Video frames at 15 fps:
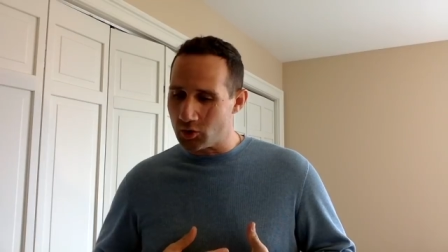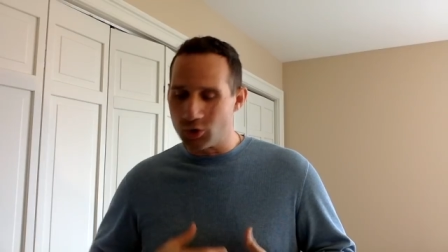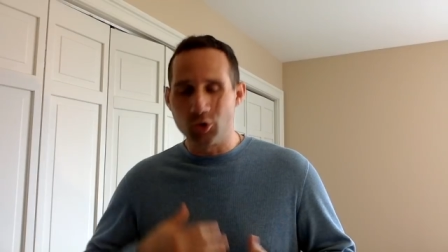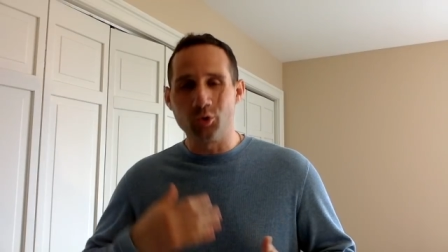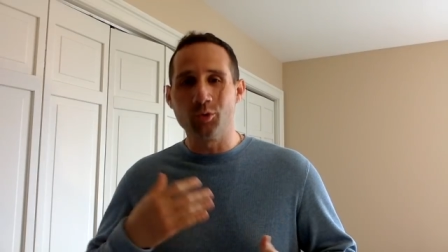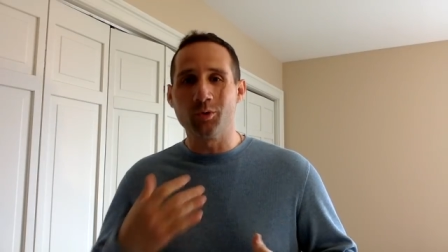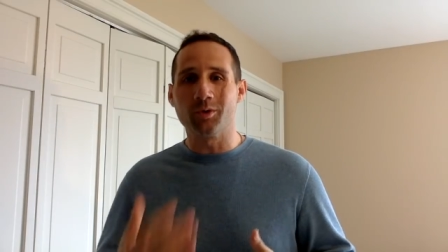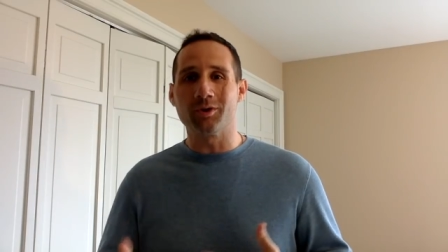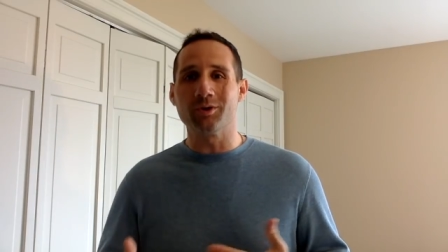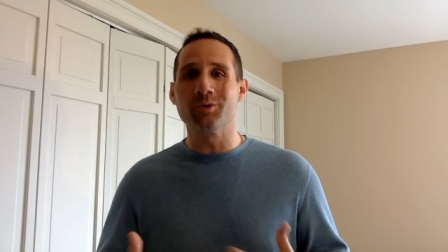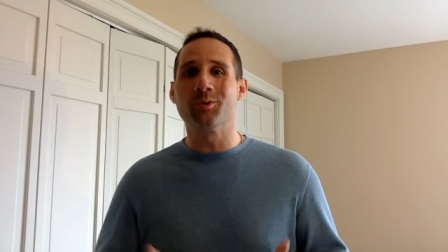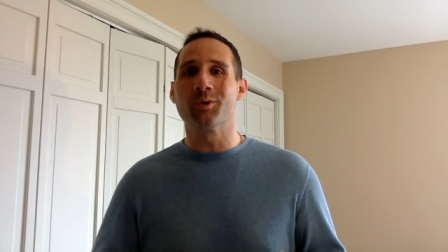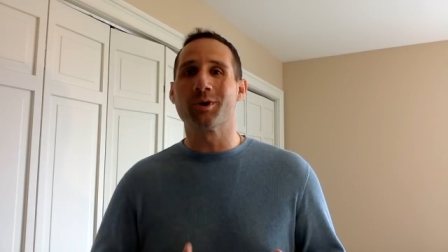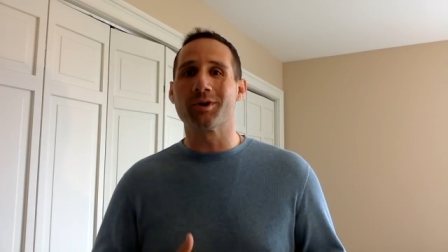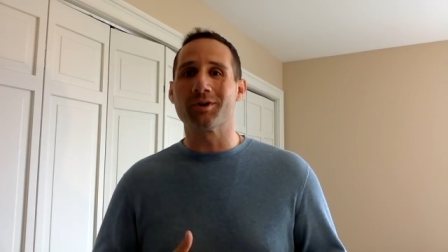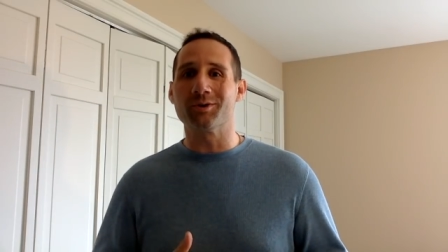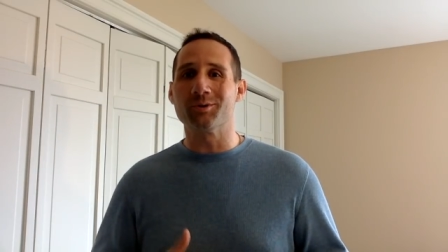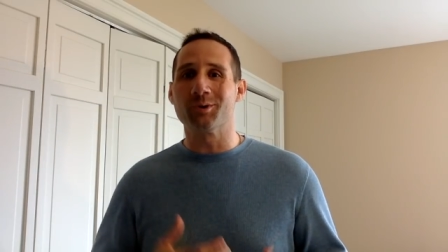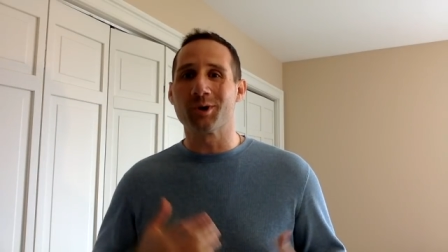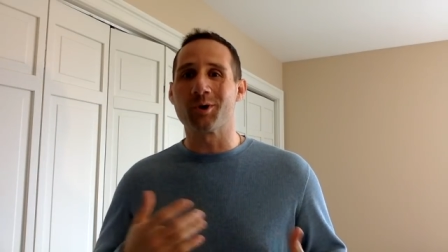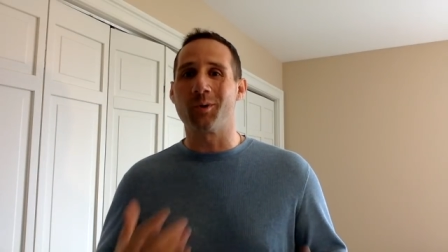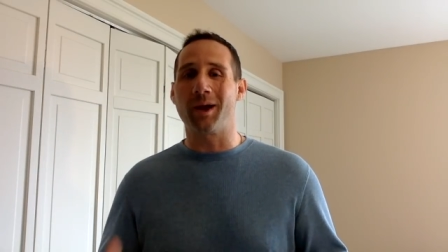you you uh,
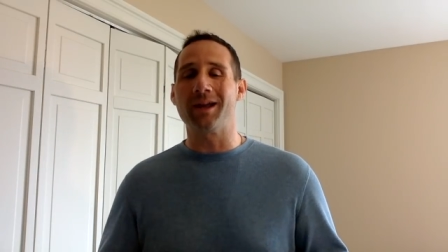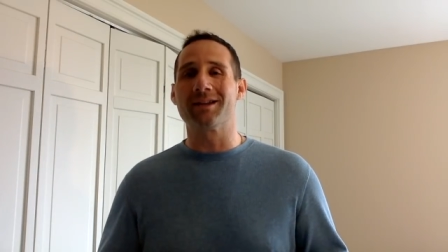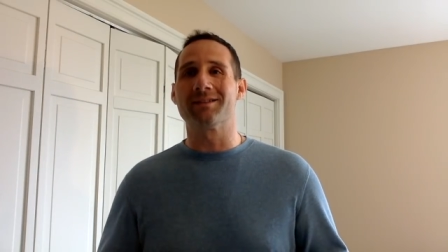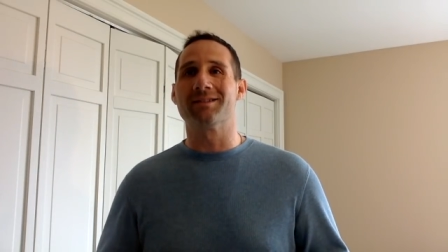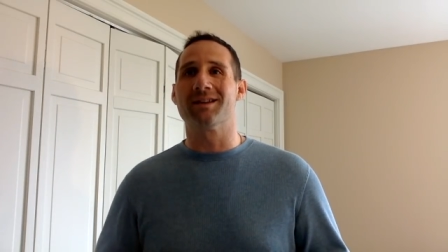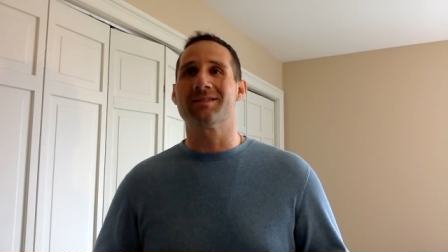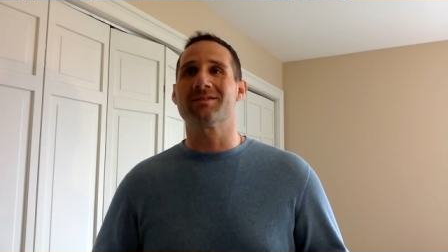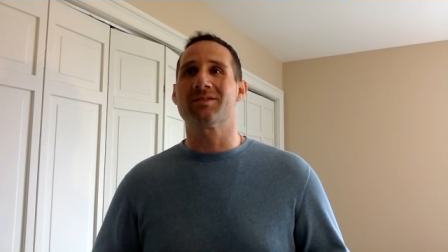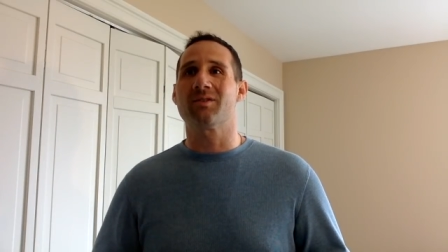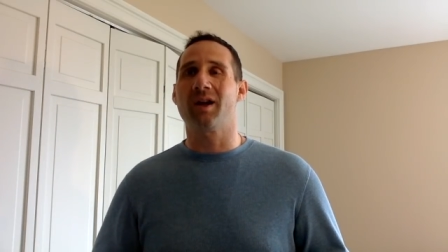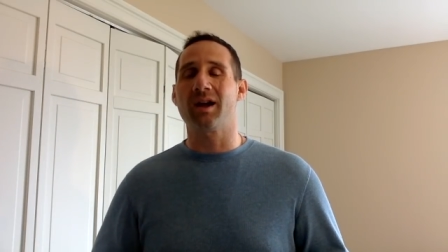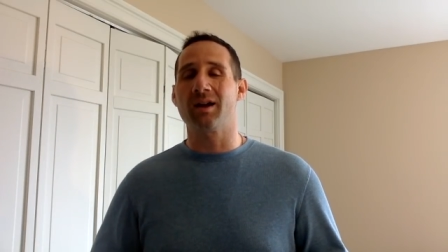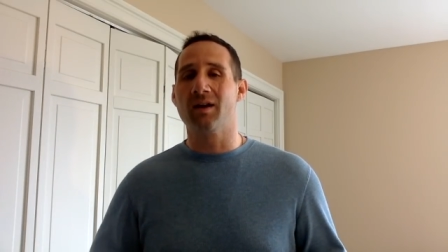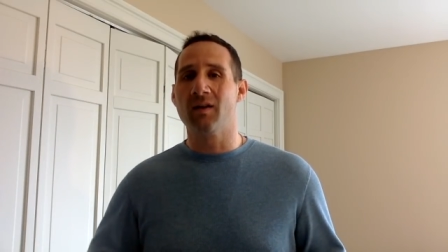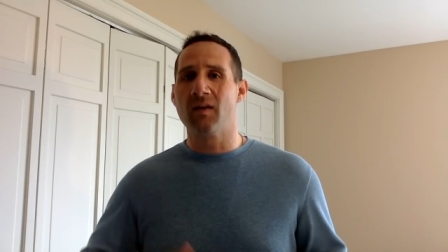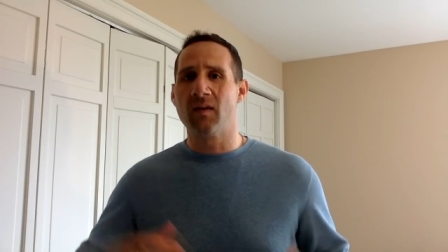you equated this to like